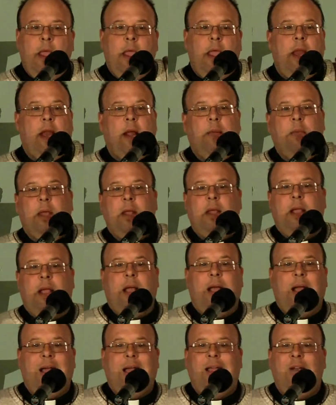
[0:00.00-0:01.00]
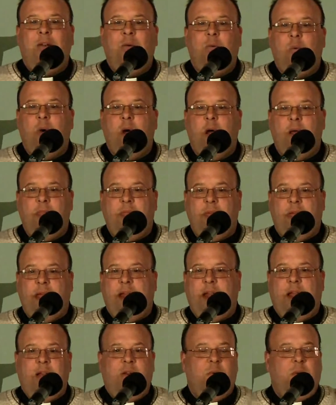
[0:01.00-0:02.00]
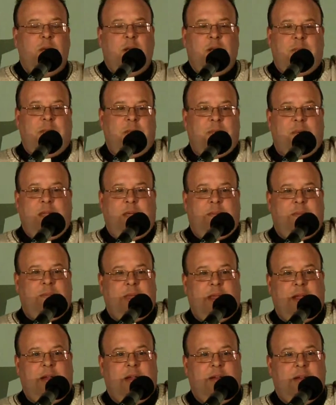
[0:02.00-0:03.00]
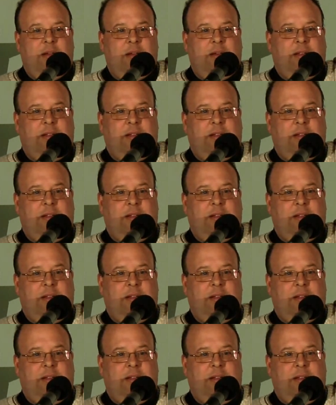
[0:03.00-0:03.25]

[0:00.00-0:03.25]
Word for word: And I'm like, I don't want that. I don't want to be way up there.